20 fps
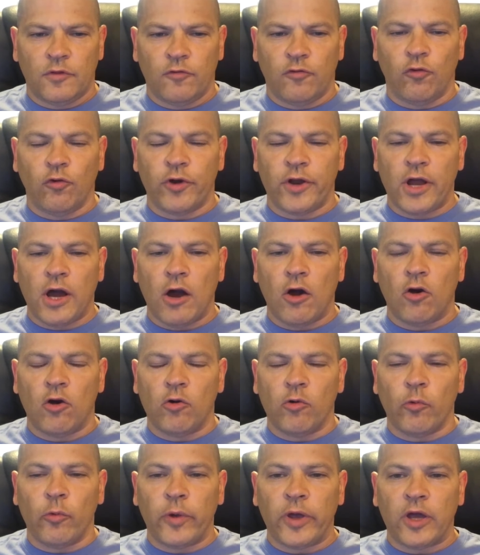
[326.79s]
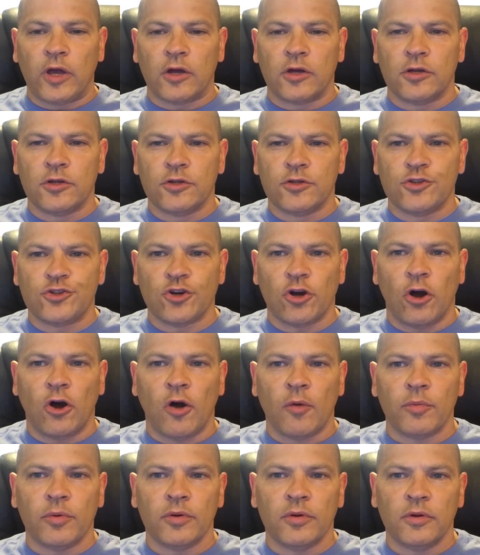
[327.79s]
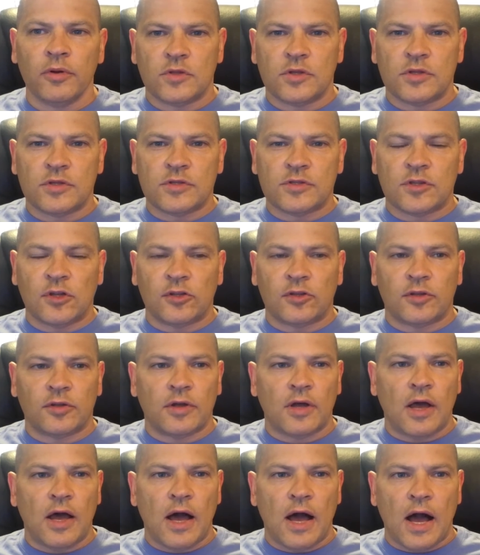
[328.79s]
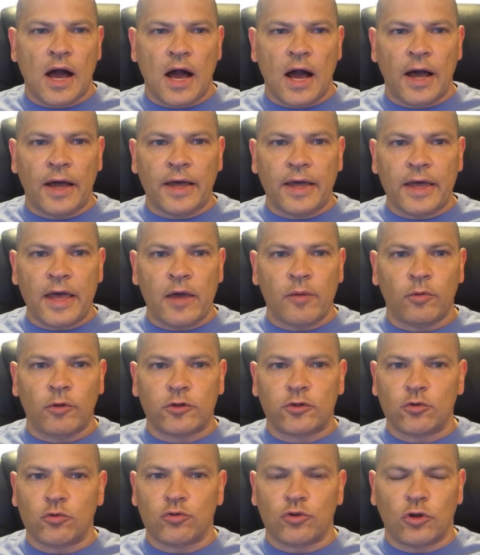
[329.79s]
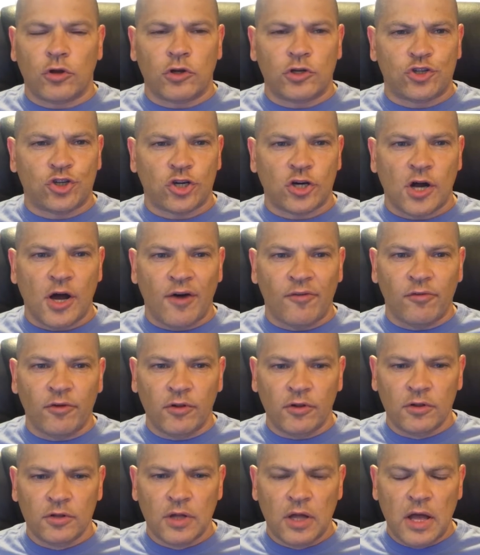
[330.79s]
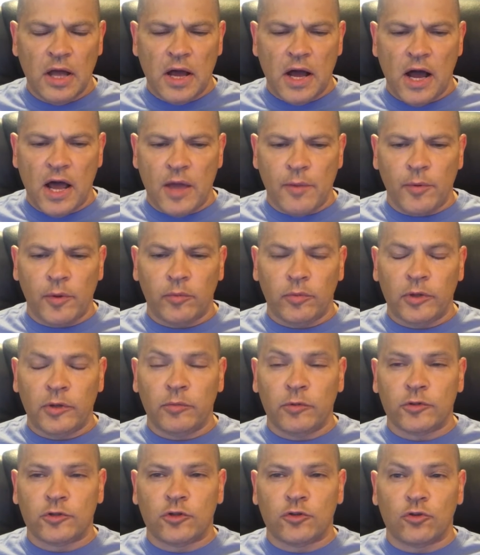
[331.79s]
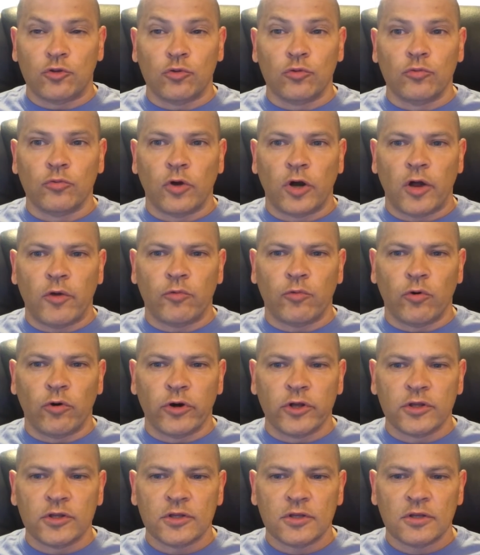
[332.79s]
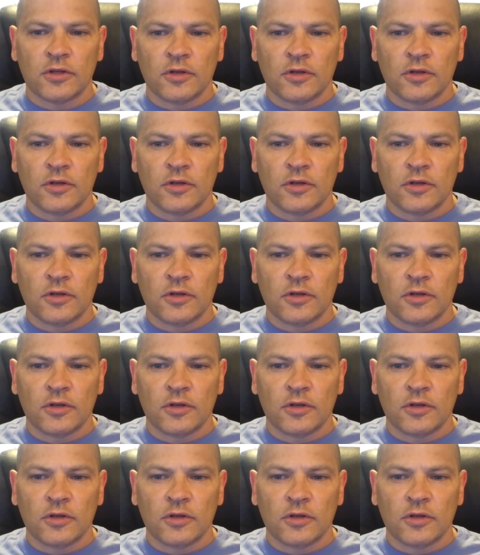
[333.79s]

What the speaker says: 40-hour a week job, is that I'm able to travel, I am able to do what I want.